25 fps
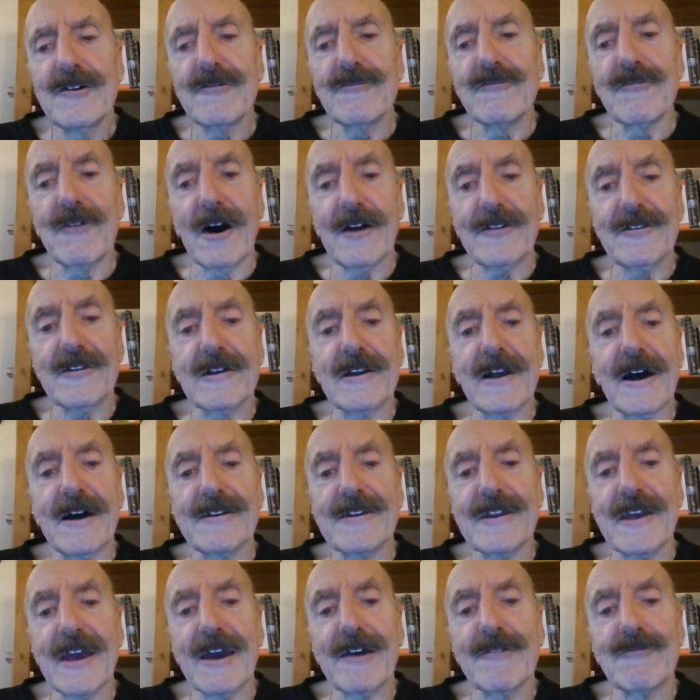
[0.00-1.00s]
rather
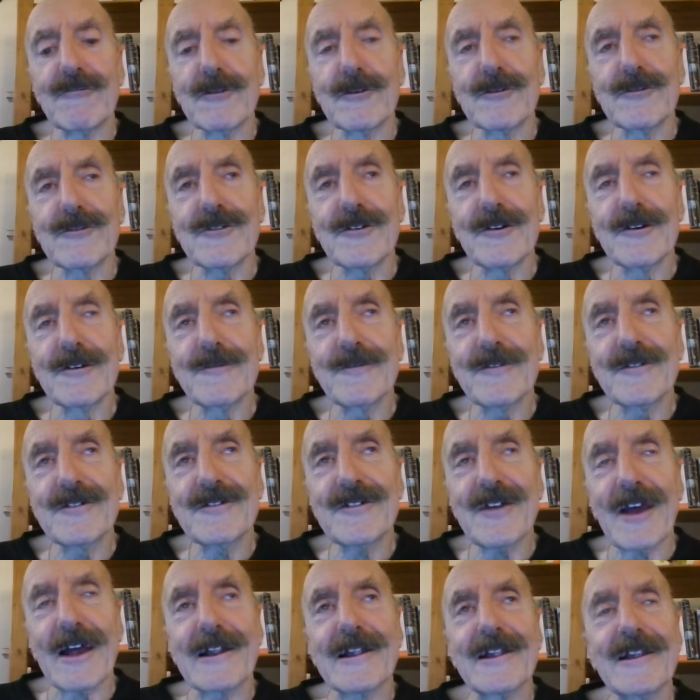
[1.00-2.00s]
like the aerials used for
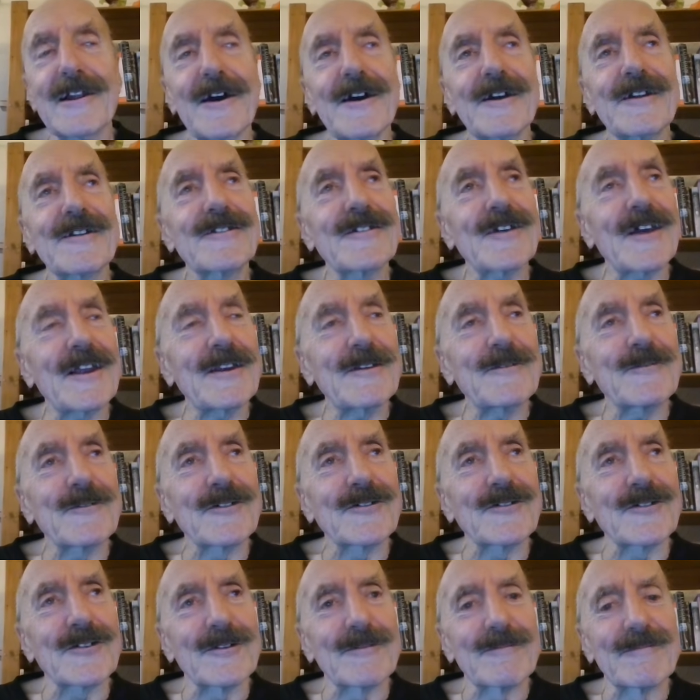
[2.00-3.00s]
satellite
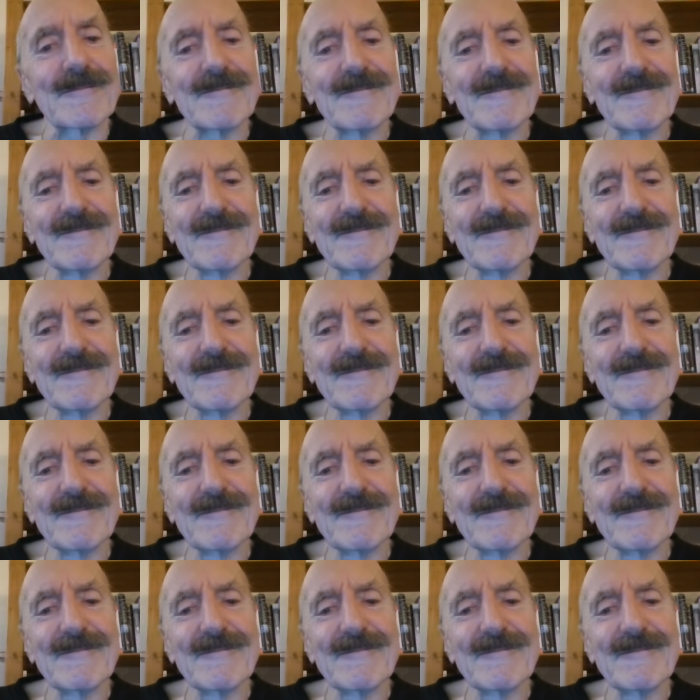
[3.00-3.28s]
television.